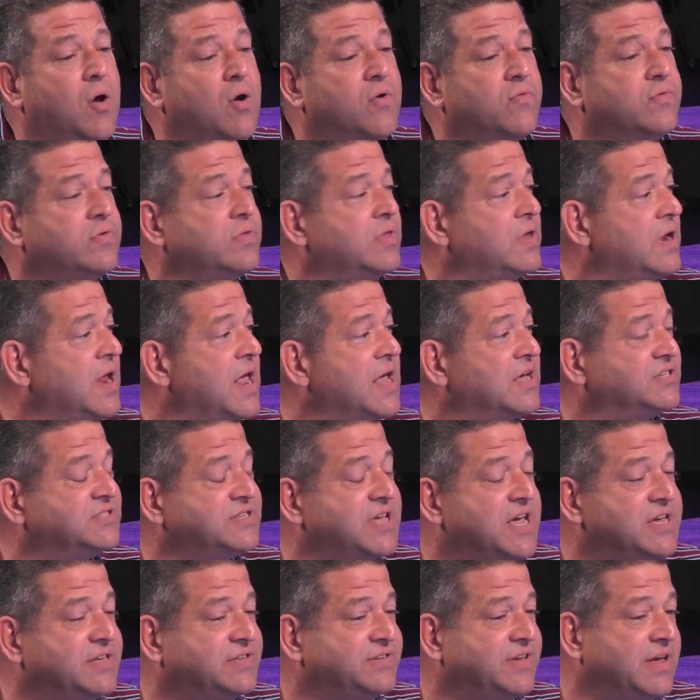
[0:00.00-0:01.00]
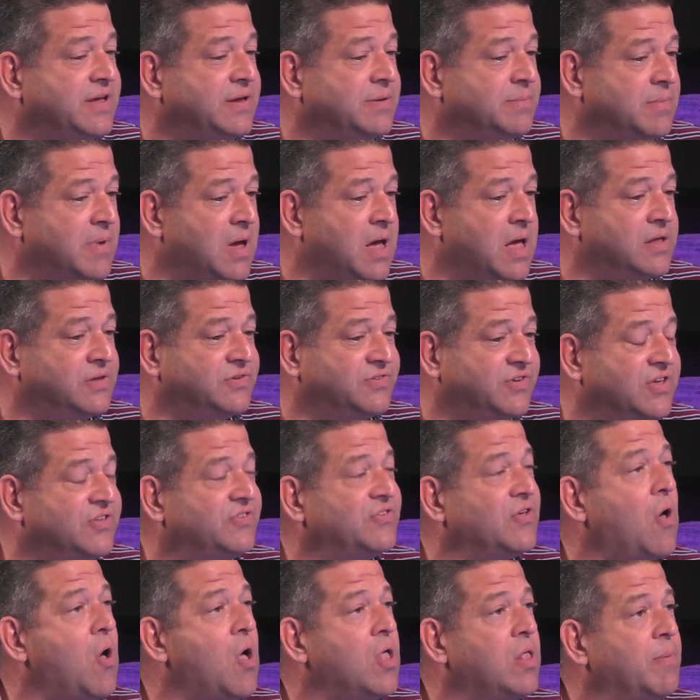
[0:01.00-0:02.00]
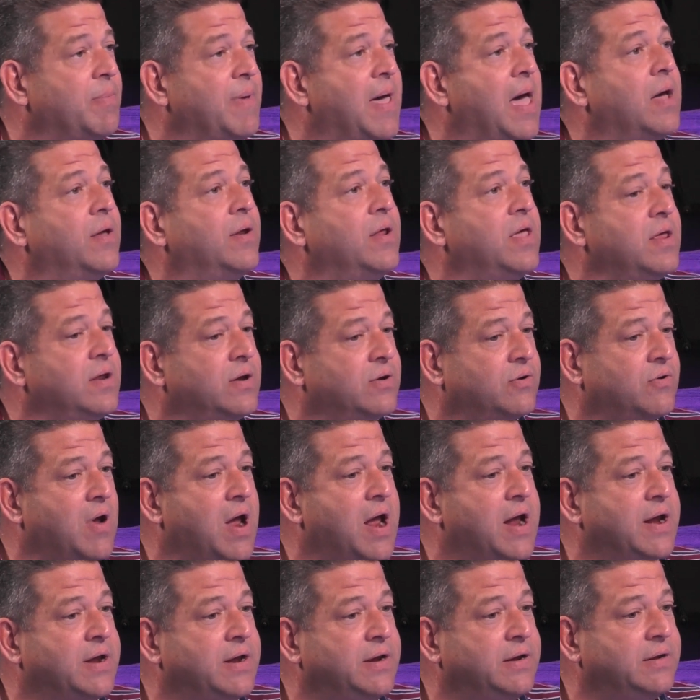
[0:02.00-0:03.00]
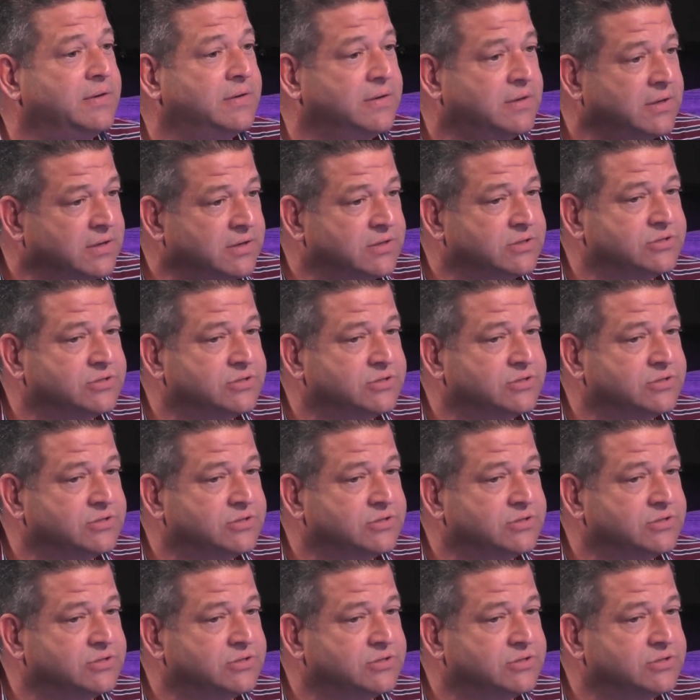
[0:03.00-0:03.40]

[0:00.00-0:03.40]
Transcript: over the next 18 months, it's all about integrating,